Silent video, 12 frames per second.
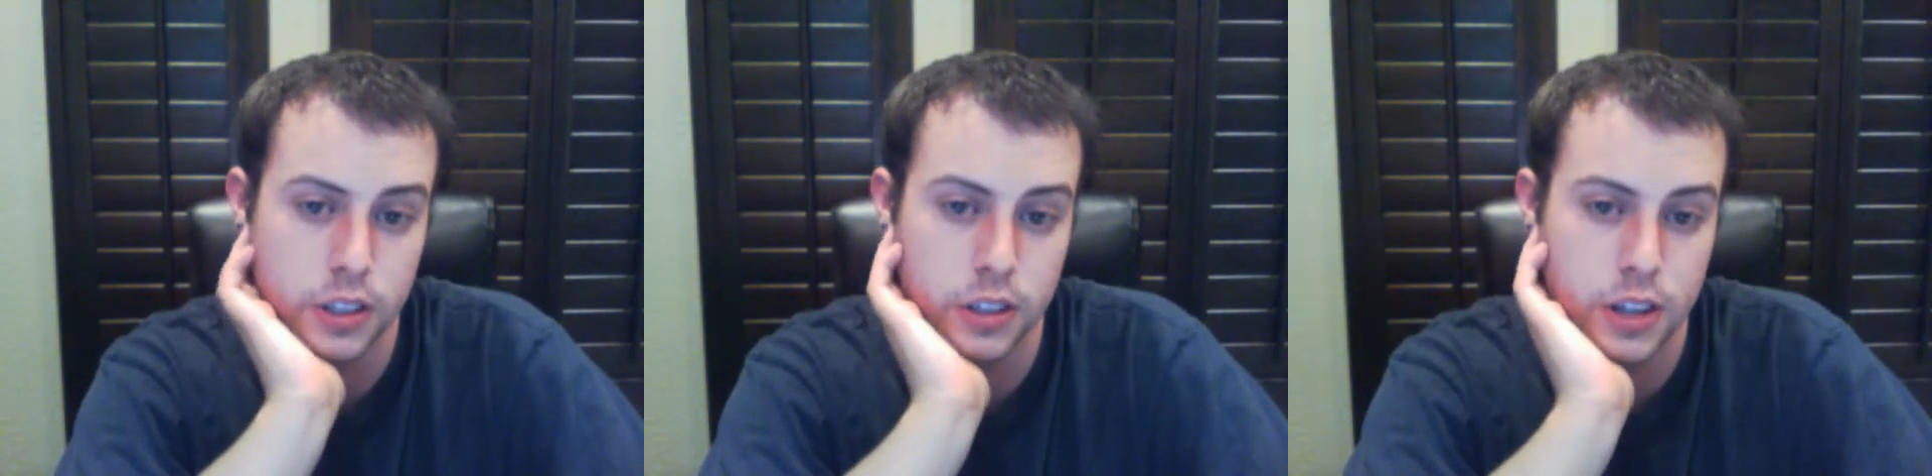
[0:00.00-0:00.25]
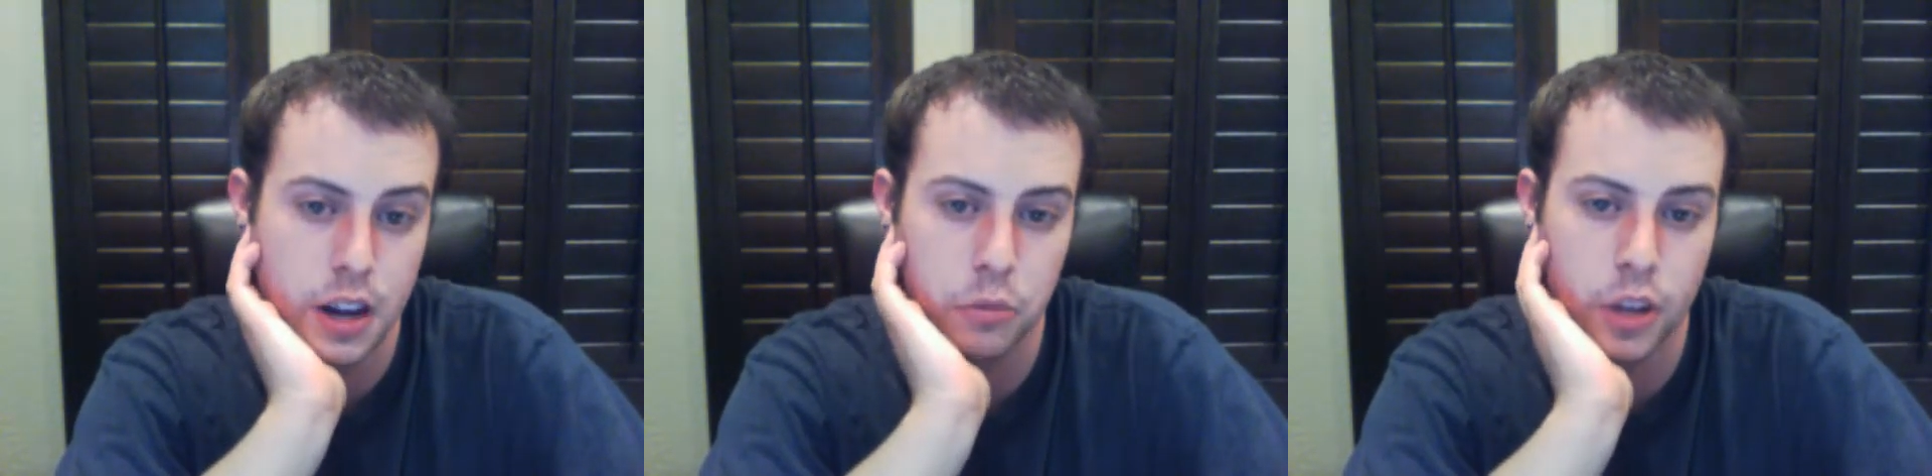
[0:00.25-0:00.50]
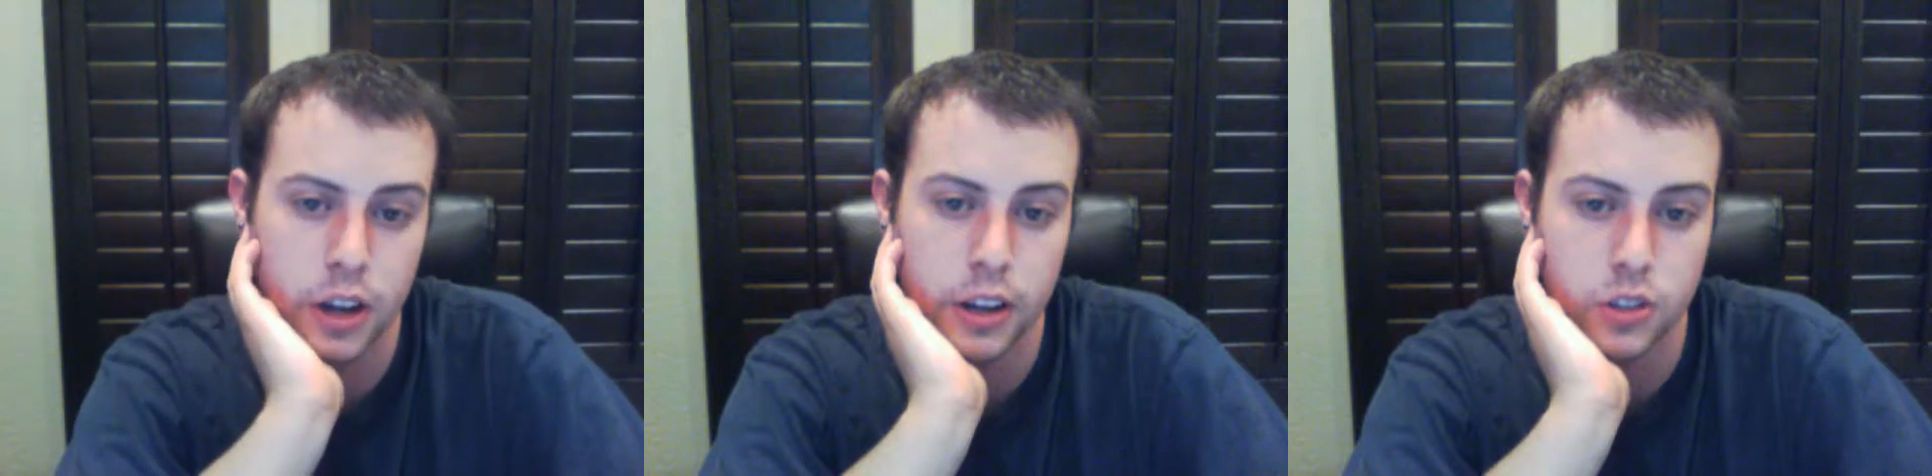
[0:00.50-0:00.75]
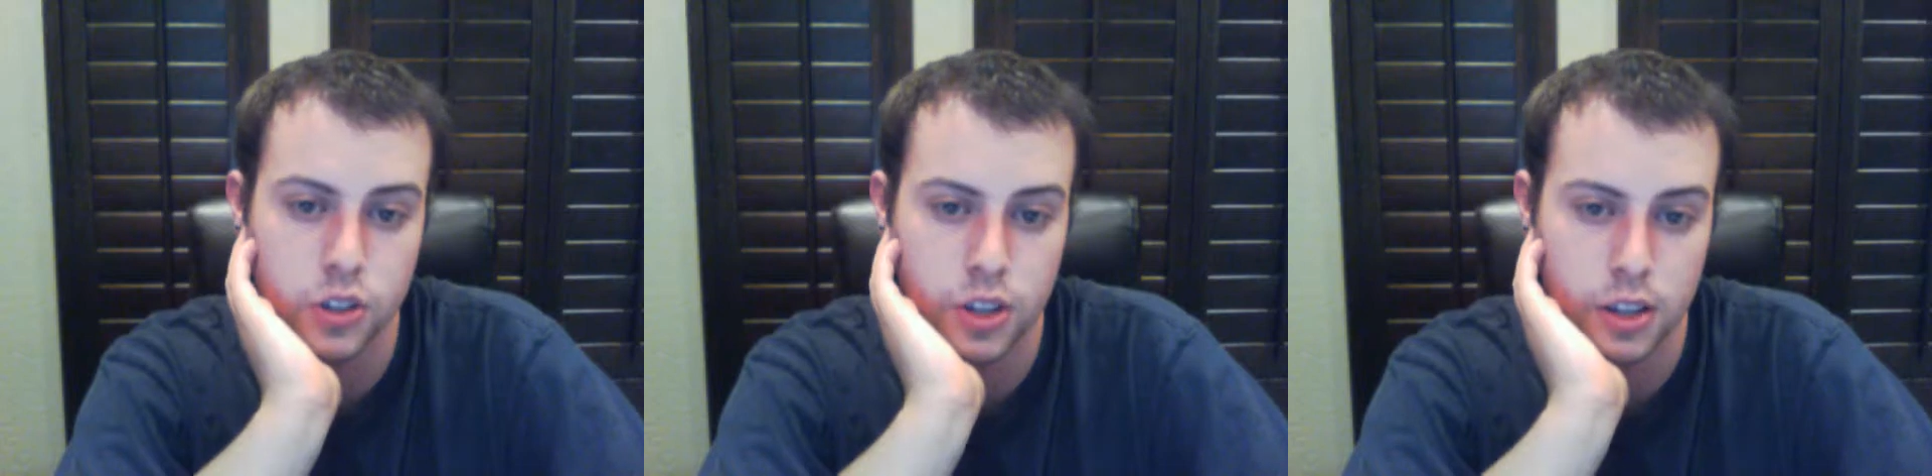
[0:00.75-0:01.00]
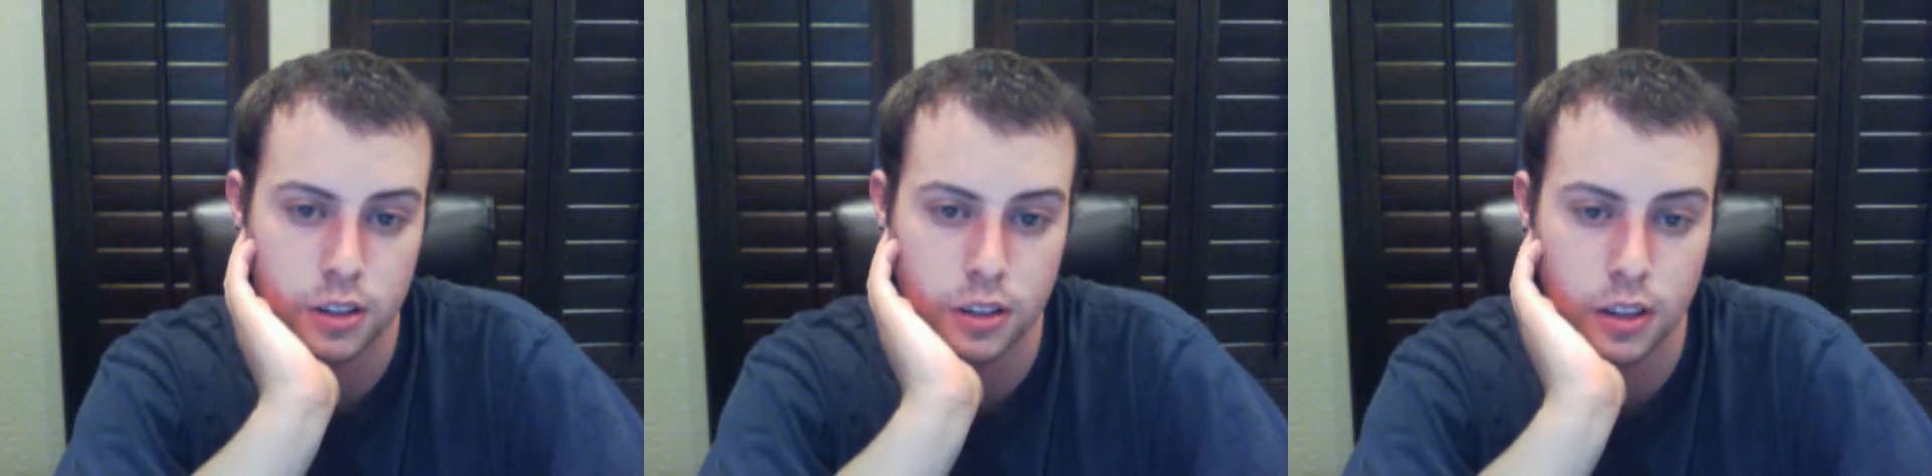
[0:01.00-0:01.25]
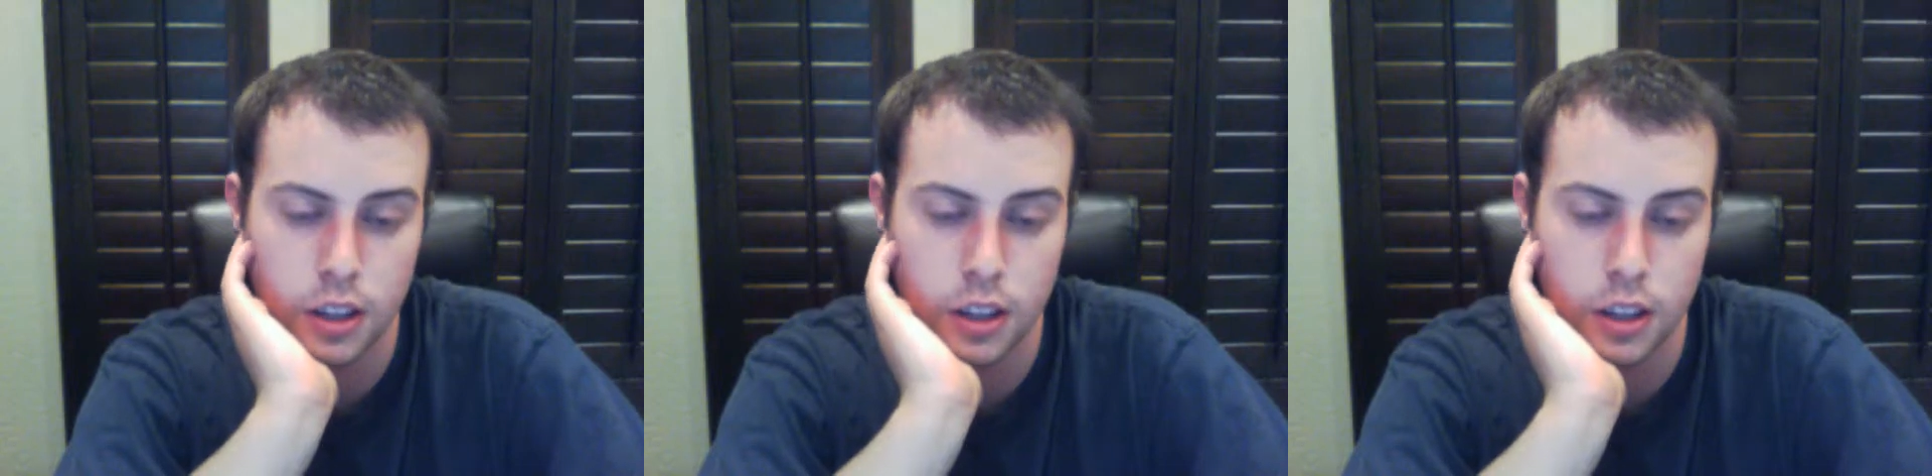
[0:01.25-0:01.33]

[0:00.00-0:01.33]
top notch, and